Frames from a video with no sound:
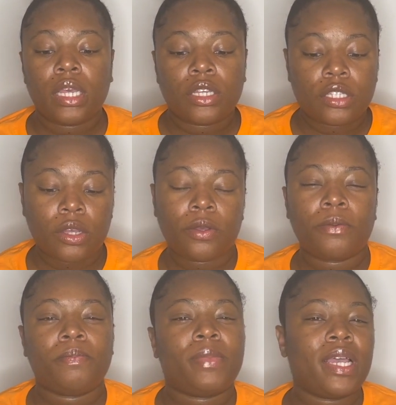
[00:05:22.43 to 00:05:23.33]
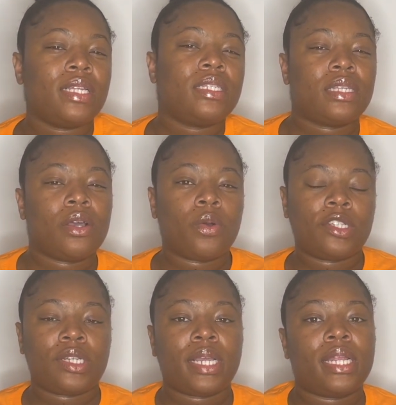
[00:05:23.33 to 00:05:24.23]
So that's a
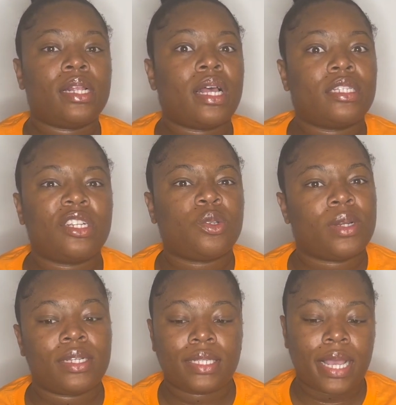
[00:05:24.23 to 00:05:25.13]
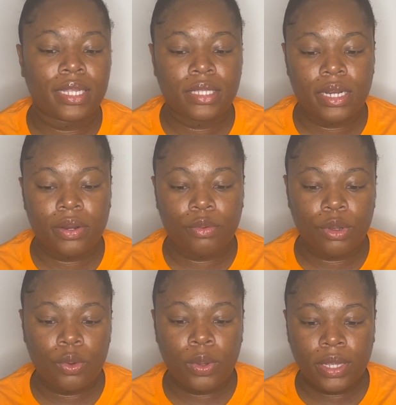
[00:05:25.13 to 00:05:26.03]
question I get a lot, so I just wanted to answer that real
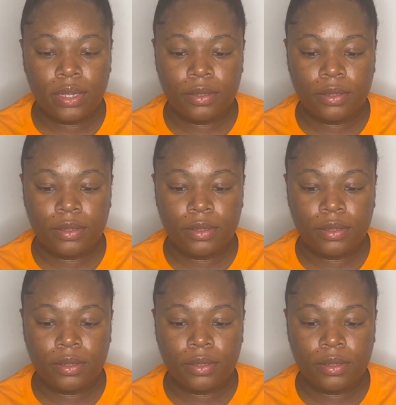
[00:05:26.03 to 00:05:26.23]
quick.